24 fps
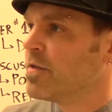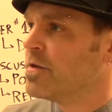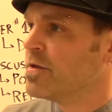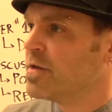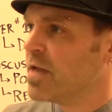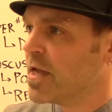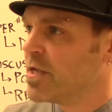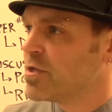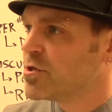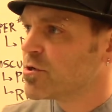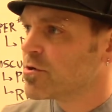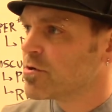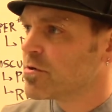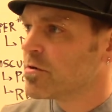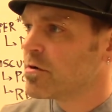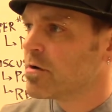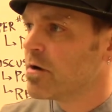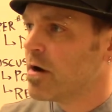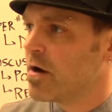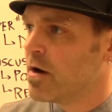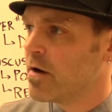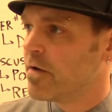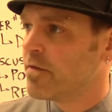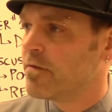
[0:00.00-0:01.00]

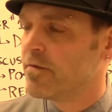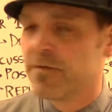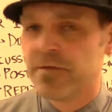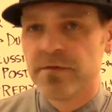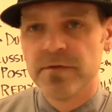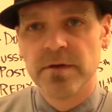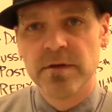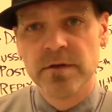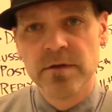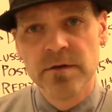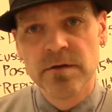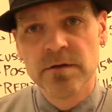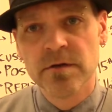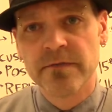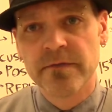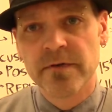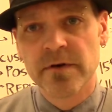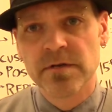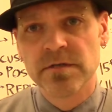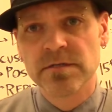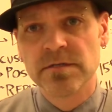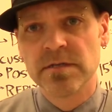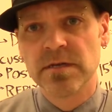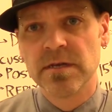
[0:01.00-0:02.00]
nature of the
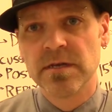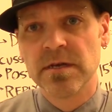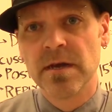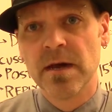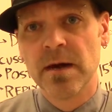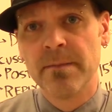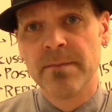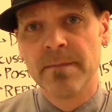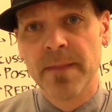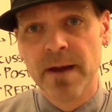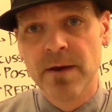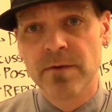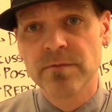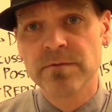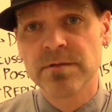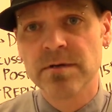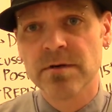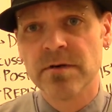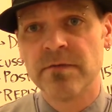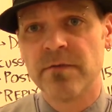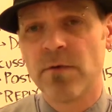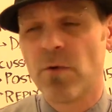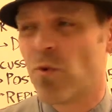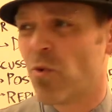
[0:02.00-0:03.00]
universe, the amount
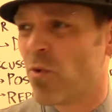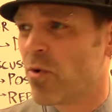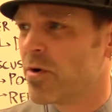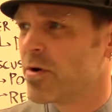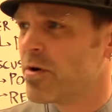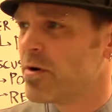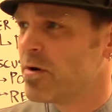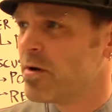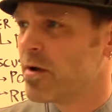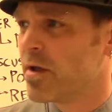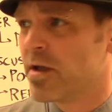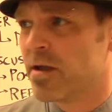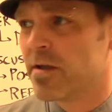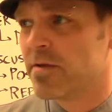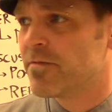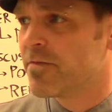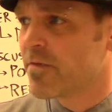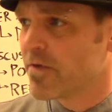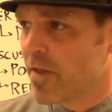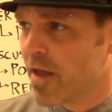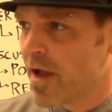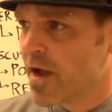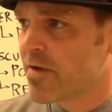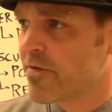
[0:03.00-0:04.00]
of order and,
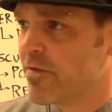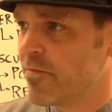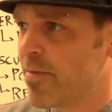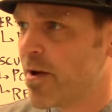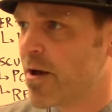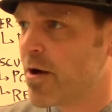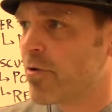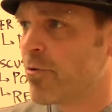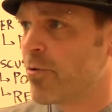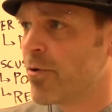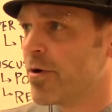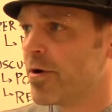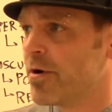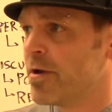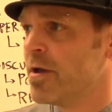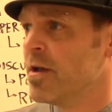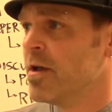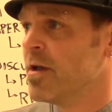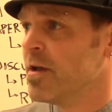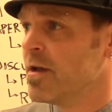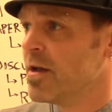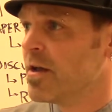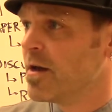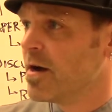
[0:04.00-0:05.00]
for lack of a better word,
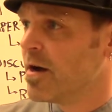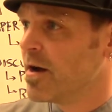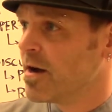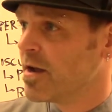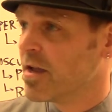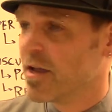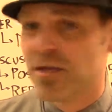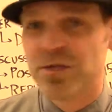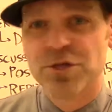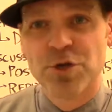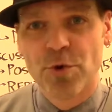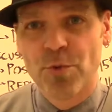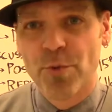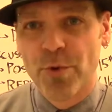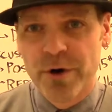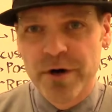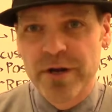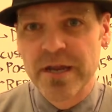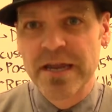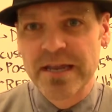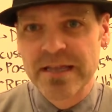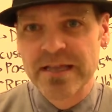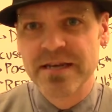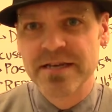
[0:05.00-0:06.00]

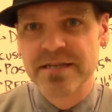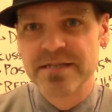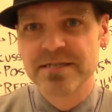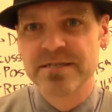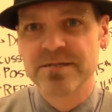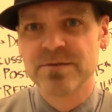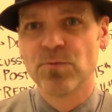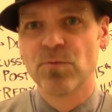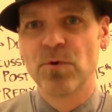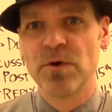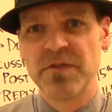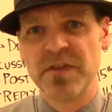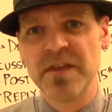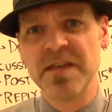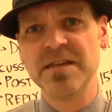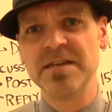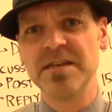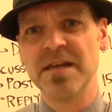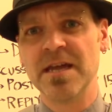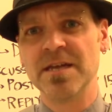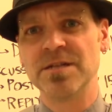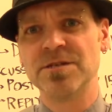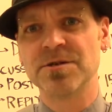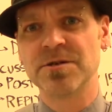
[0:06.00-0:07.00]
interworkingness within
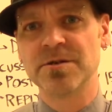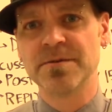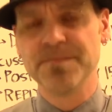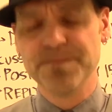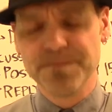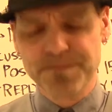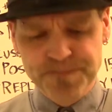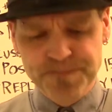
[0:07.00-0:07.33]
nature.